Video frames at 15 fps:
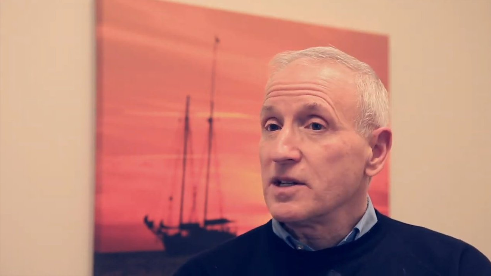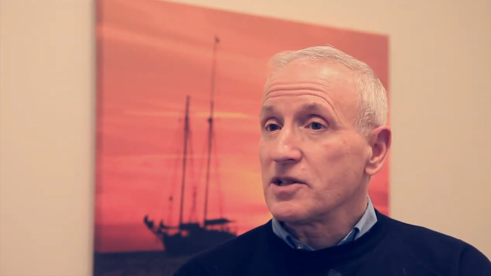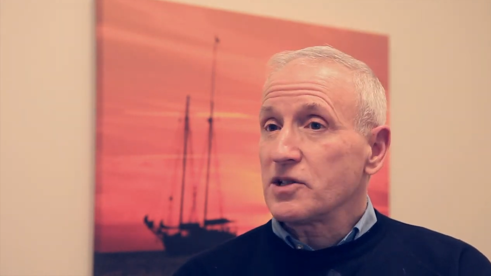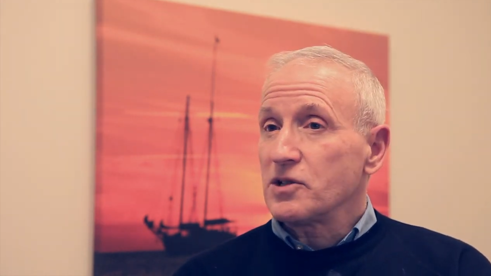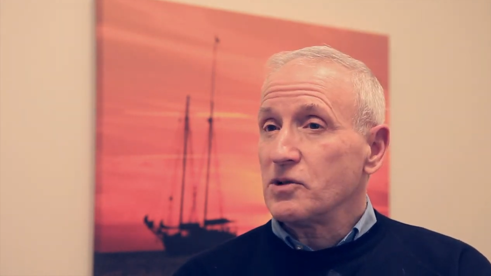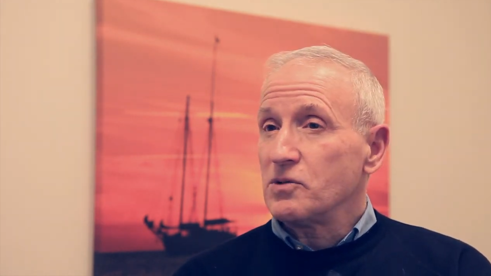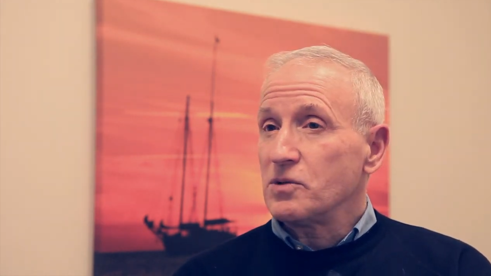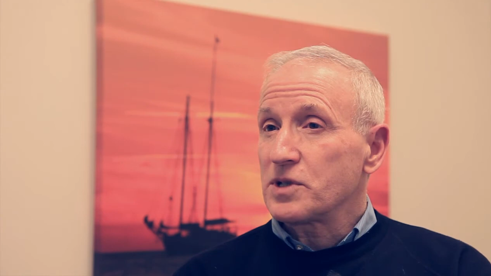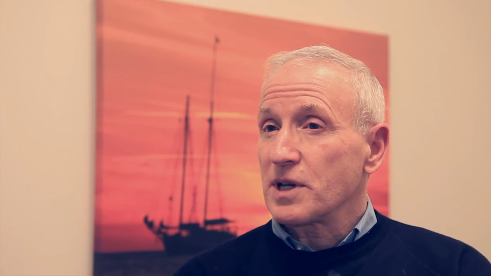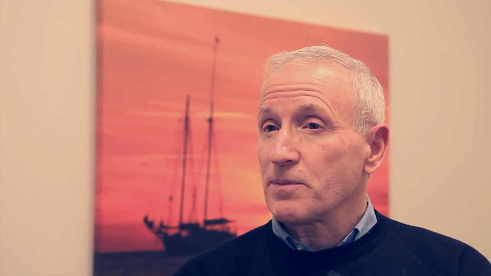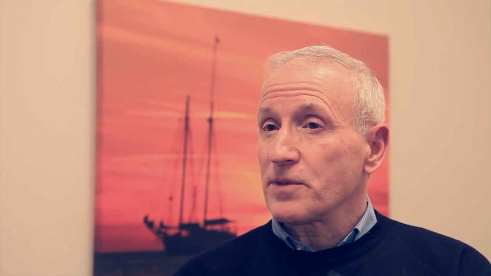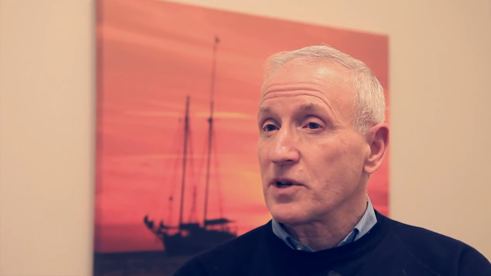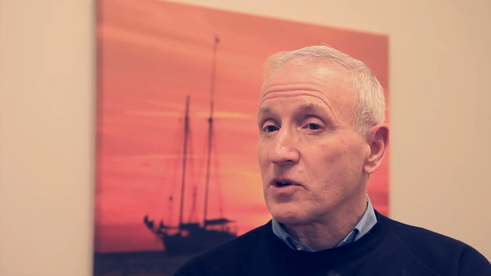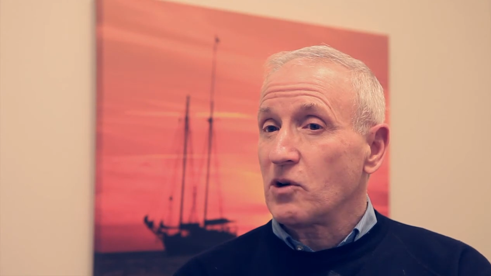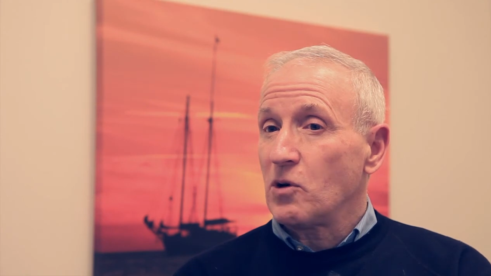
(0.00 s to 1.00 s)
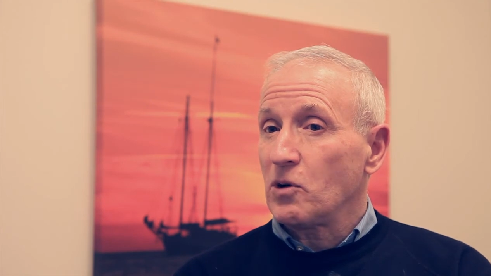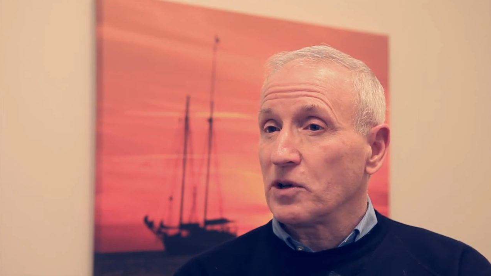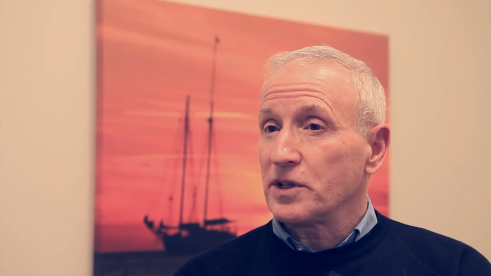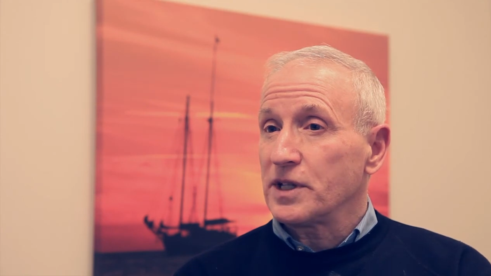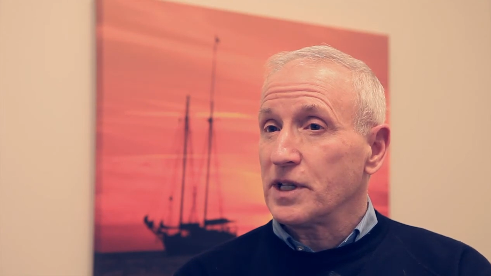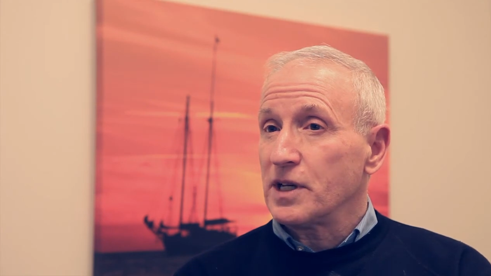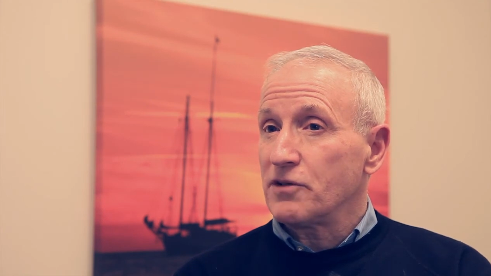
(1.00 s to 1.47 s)
to something
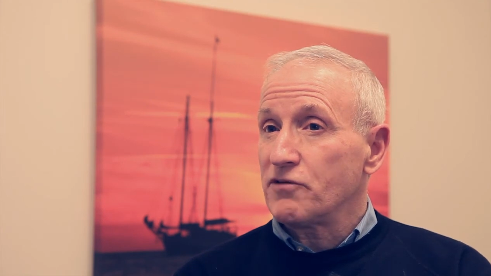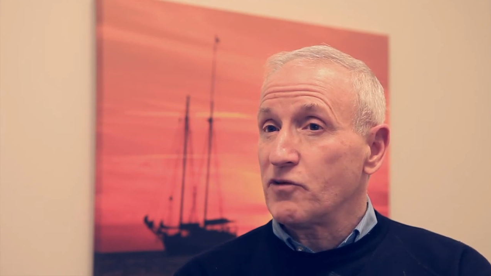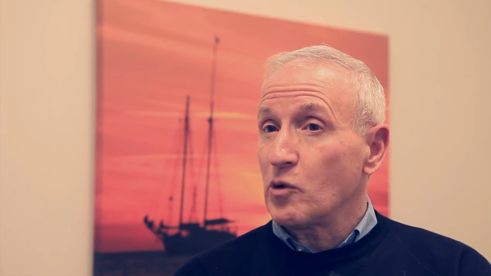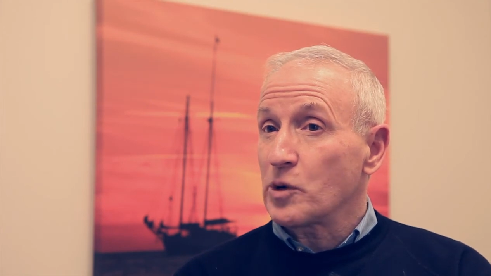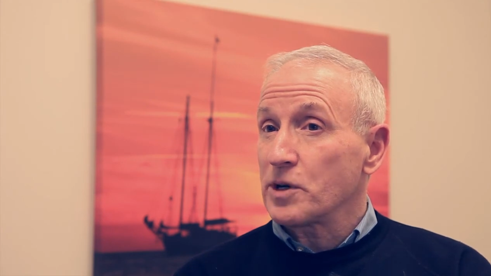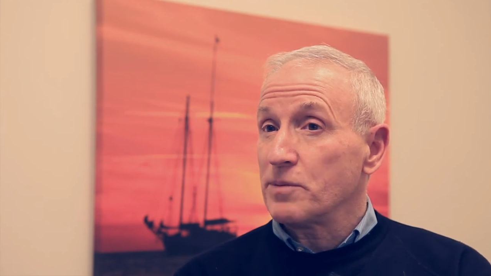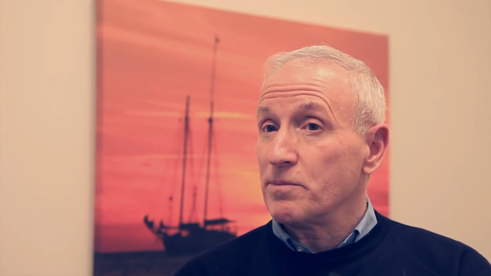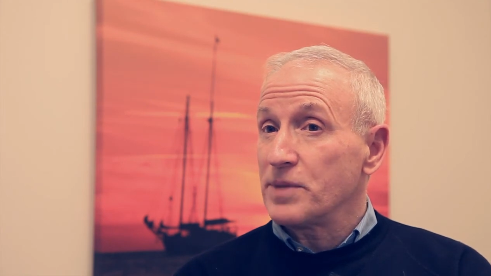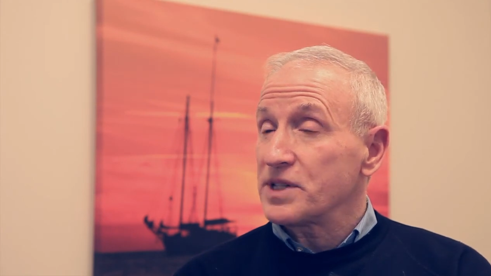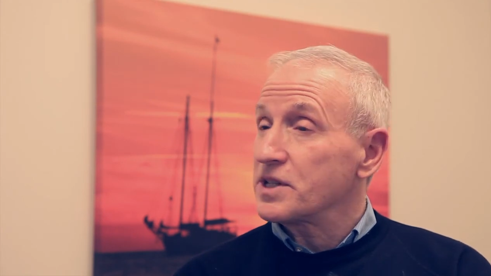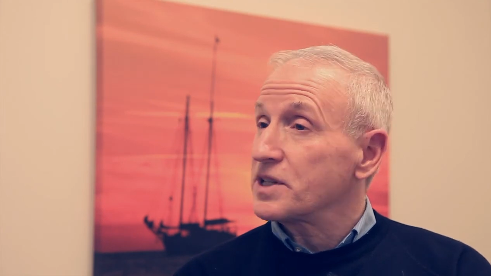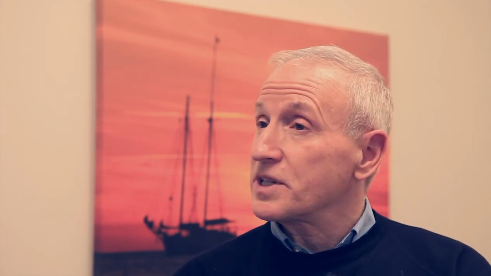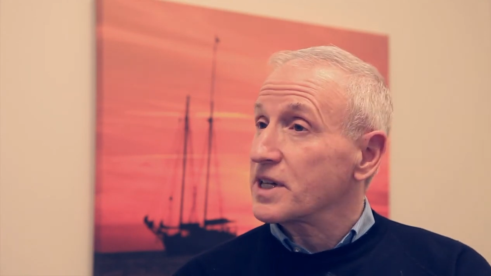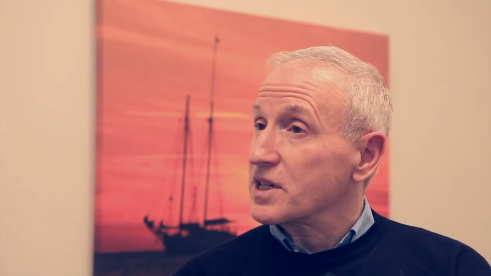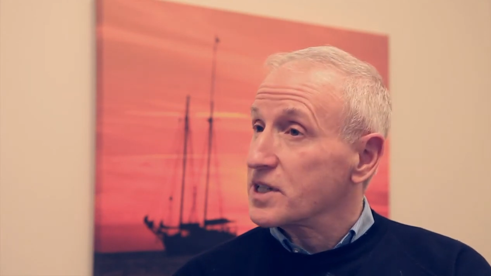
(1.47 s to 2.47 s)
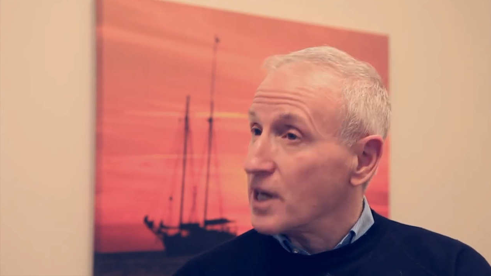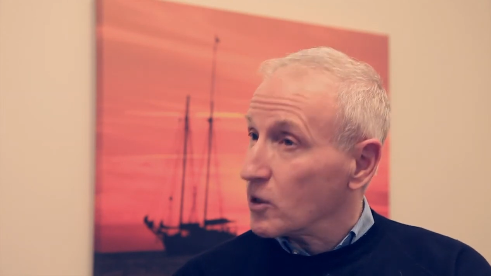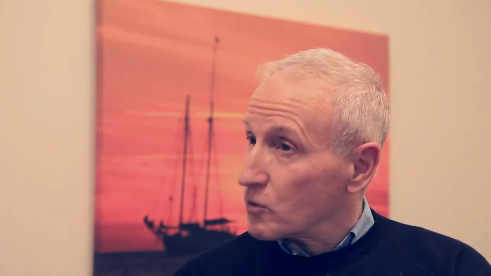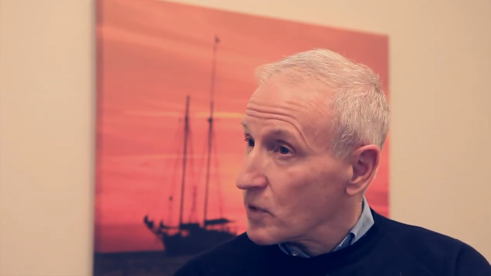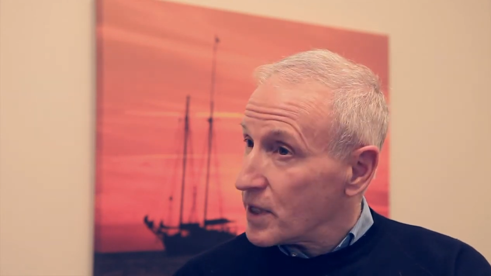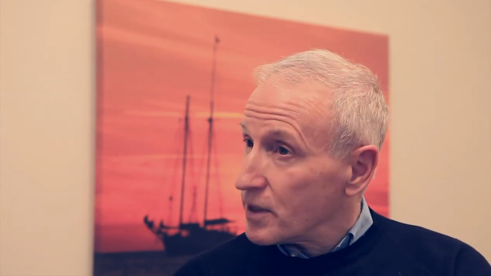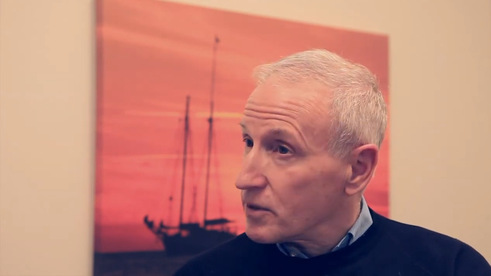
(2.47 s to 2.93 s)
called the Fordham Business
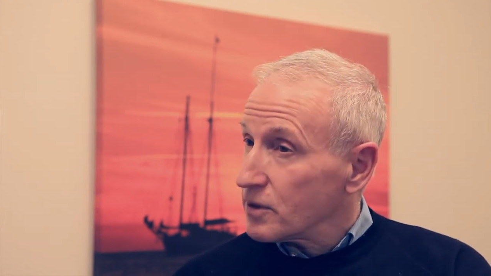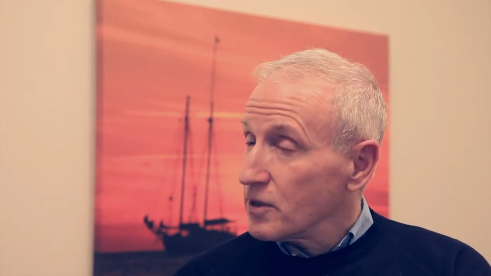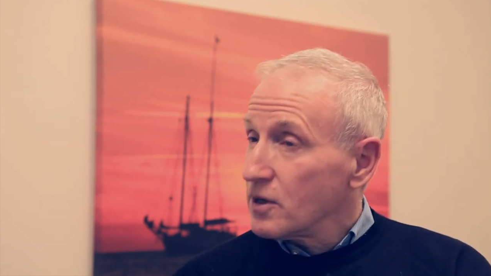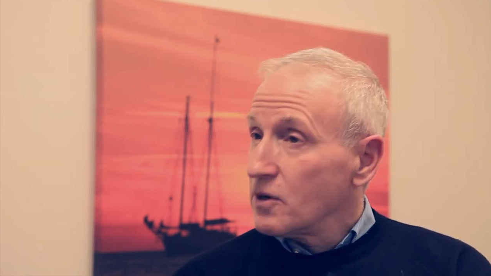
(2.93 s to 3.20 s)
Accelerator,